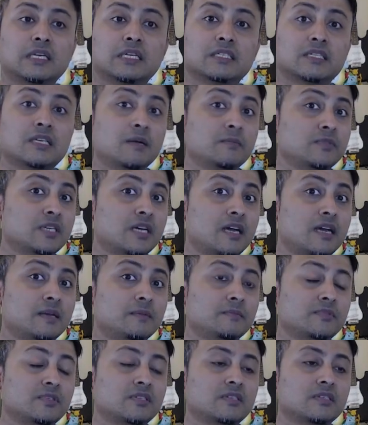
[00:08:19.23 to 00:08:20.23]

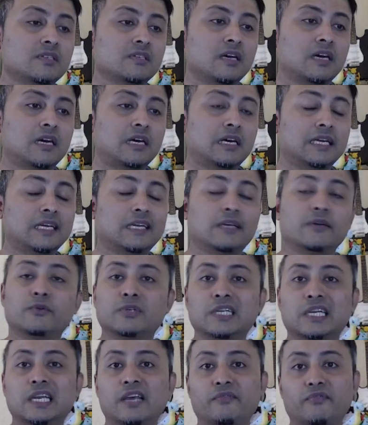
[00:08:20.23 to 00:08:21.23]
Sometimes it will
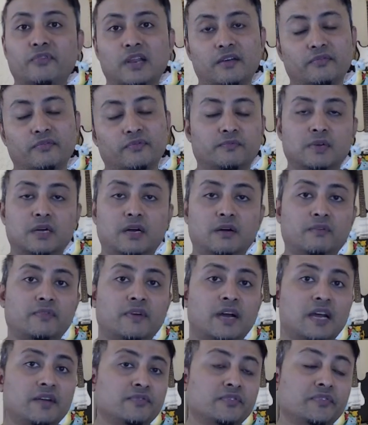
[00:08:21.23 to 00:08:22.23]
delay for like
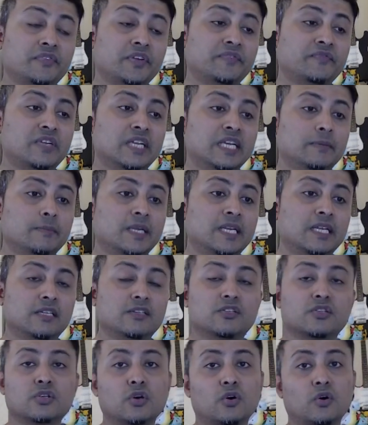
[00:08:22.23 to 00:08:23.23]
5 to 15
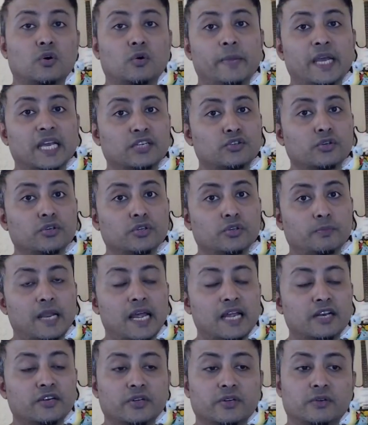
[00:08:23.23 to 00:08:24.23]
minutes. So make sure you
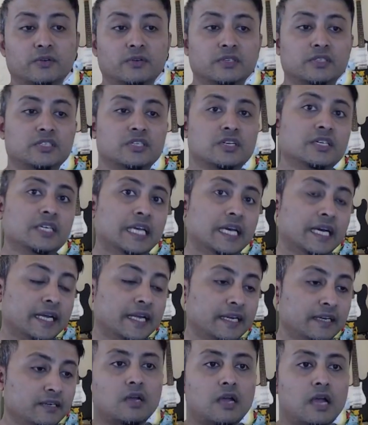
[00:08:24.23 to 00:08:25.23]
plan your journey
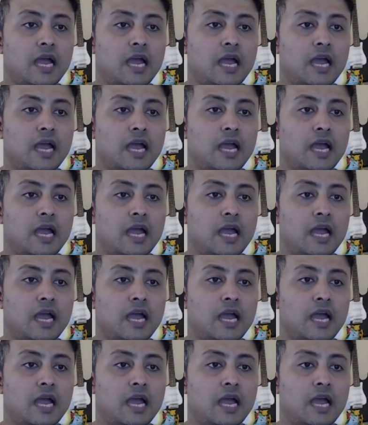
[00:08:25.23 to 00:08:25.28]
ahead.